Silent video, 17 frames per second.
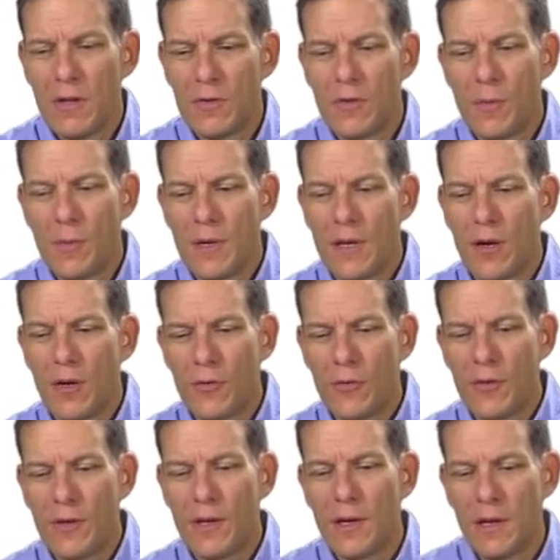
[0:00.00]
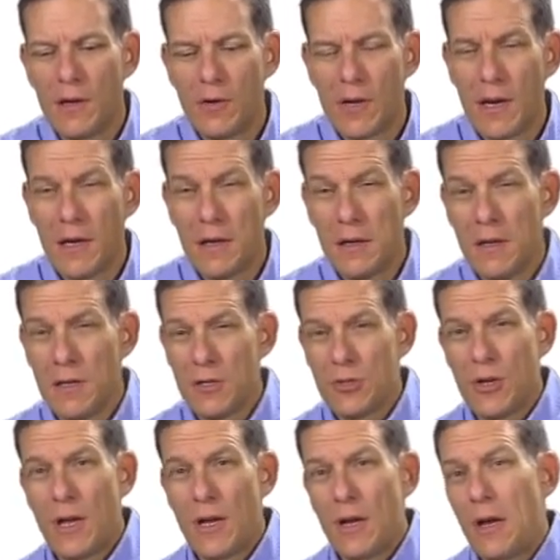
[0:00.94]
There's somebody else thinking, okay,
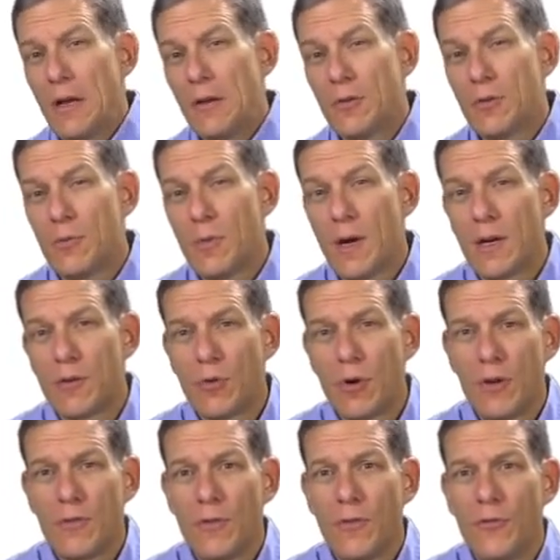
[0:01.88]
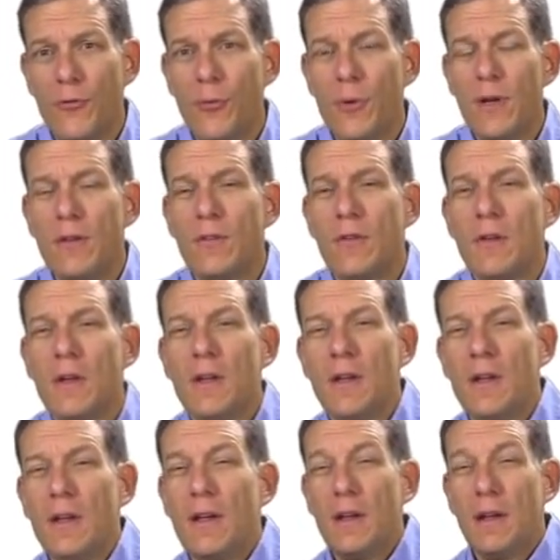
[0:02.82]
should I enter right across the street
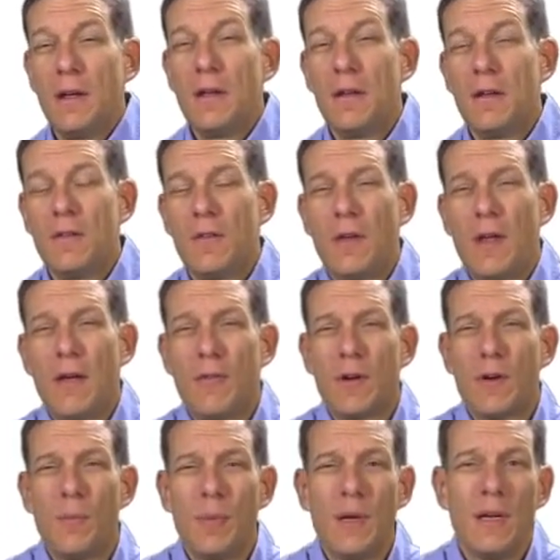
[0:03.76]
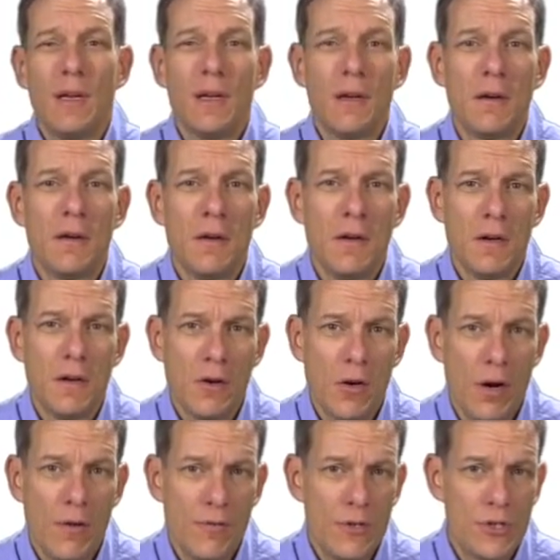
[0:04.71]
and have a competing
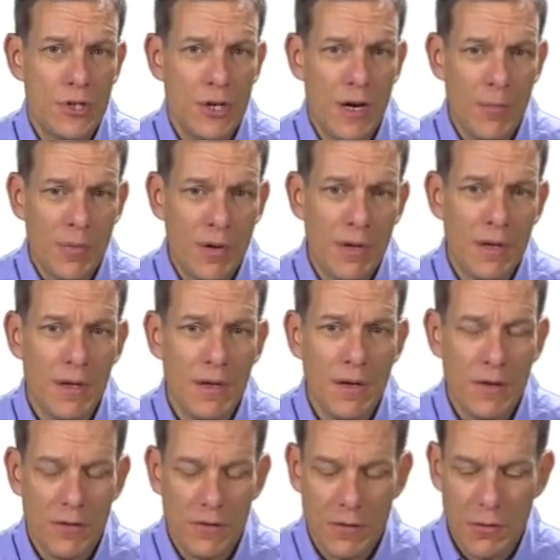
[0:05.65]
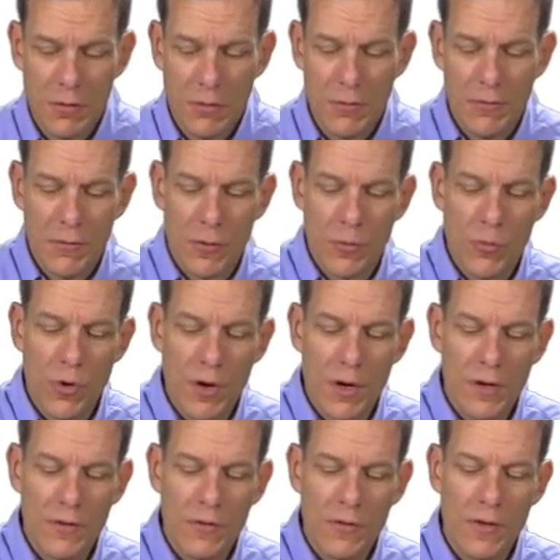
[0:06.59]
coffee shop? So firm
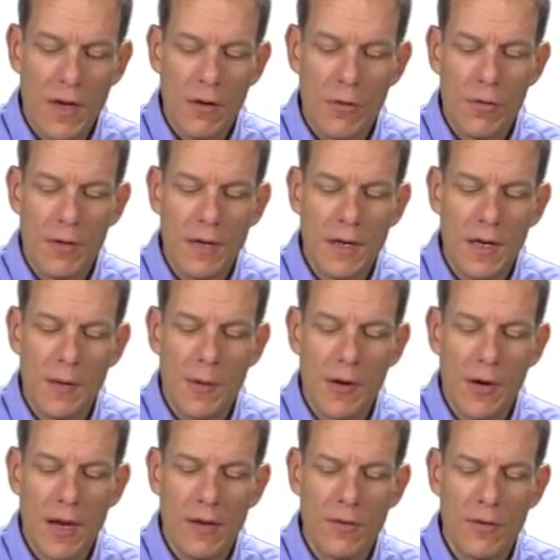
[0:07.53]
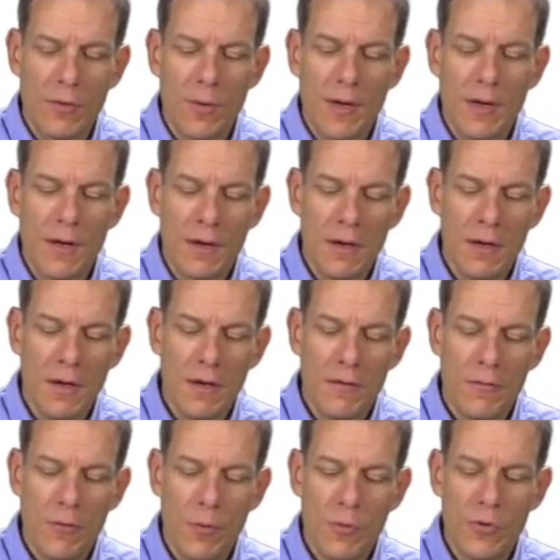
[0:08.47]
one is now thinking about entering.
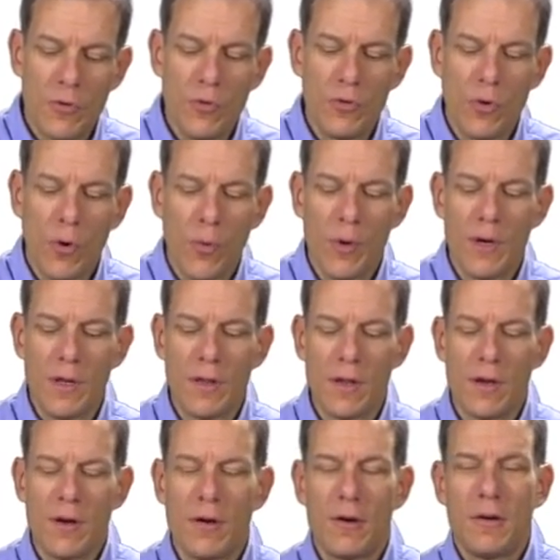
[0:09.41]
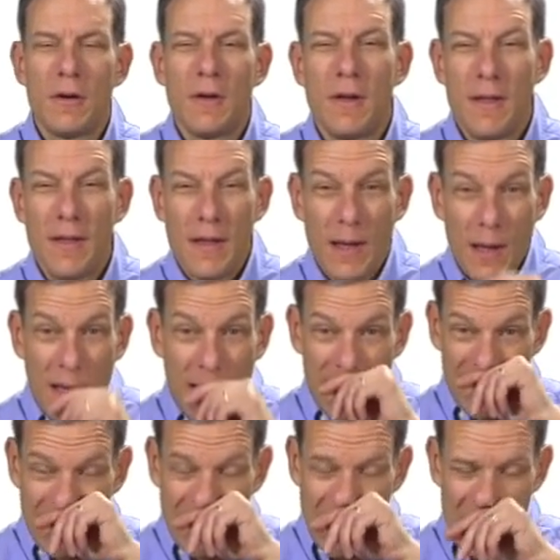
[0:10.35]
Firm two is already there.
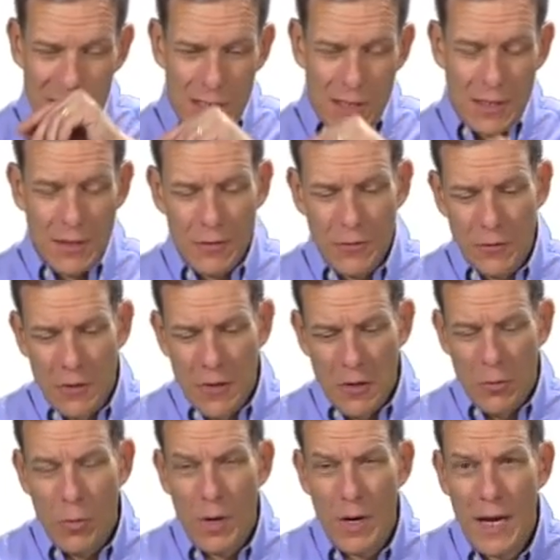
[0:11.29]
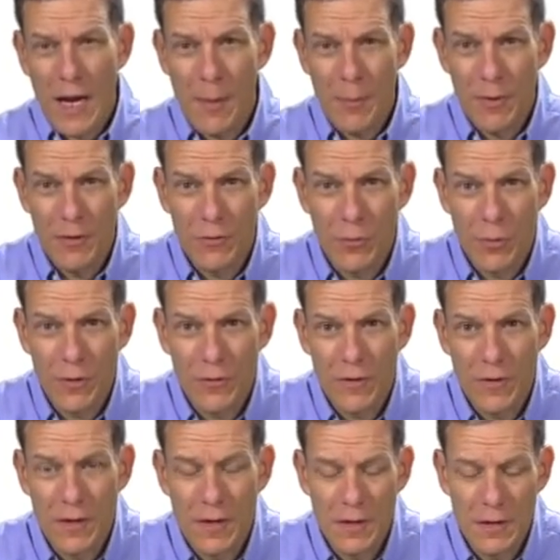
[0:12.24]
And the question is, what happens
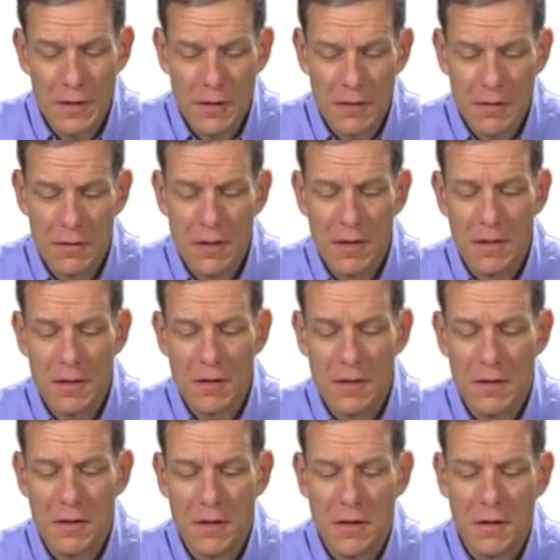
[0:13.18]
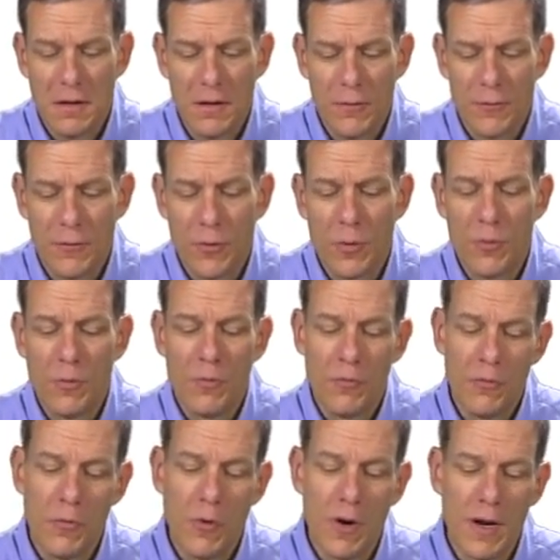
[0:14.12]
once if
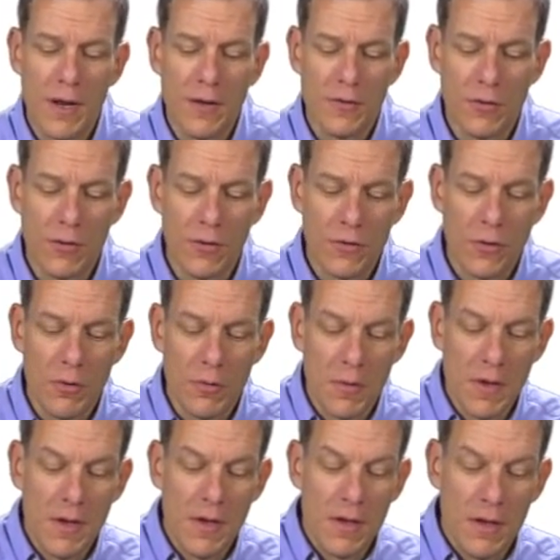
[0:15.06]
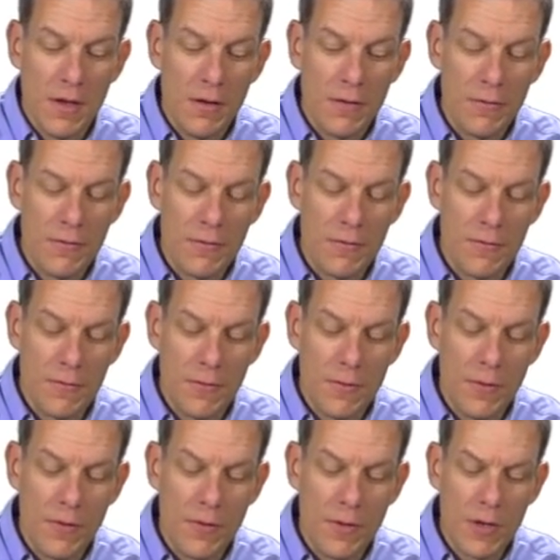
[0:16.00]
firm one entered? So if
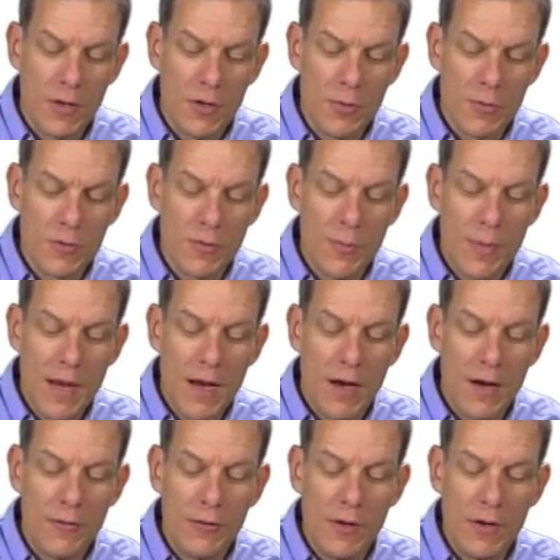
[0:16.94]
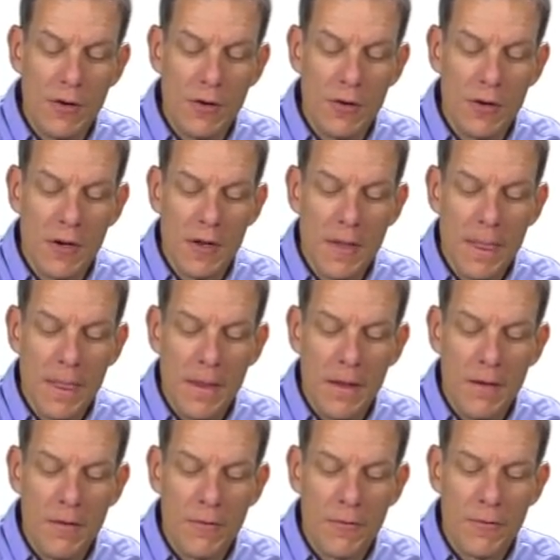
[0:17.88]
in terms of payoffs here,
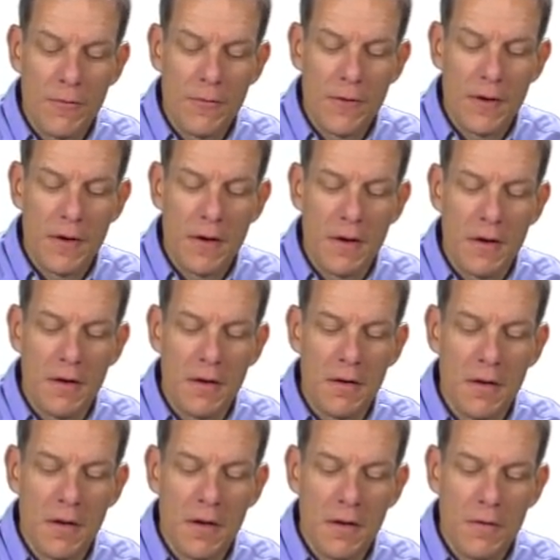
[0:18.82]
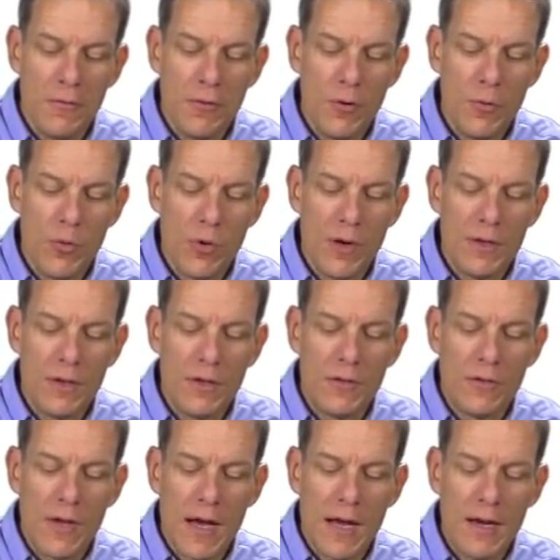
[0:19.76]
if firm one
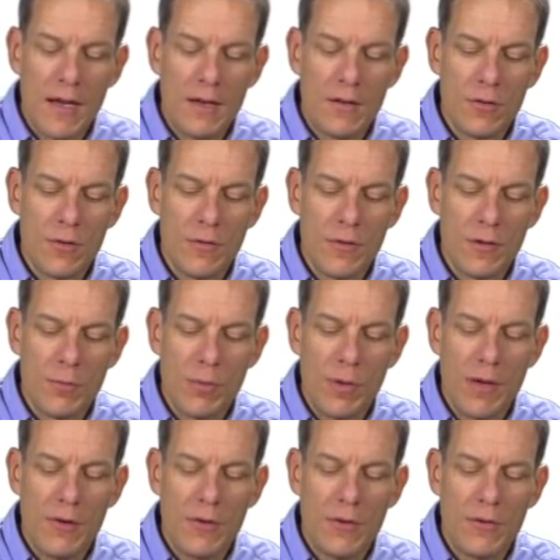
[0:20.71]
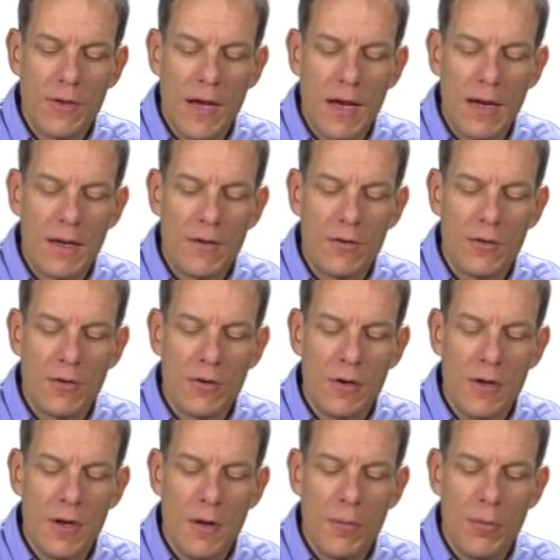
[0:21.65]
does not enter, if this player does not
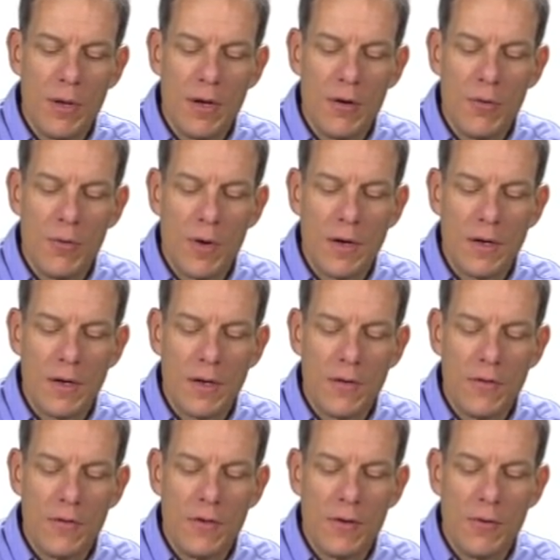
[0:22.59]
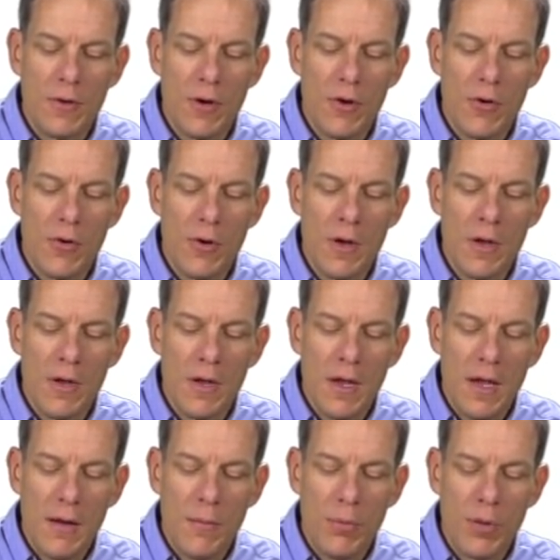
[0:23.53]
enter, player one gets 0,
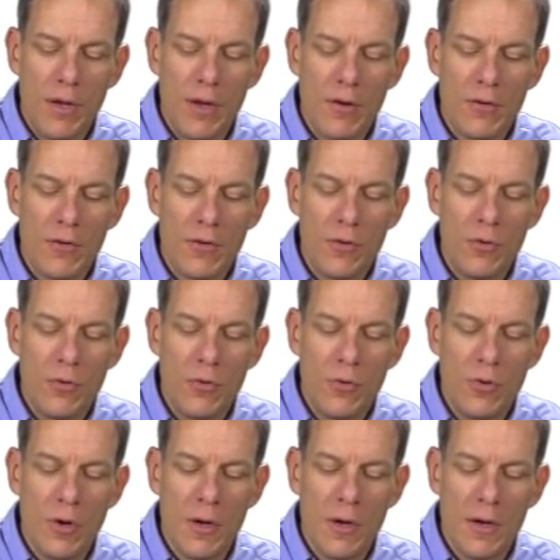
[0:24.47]
and player two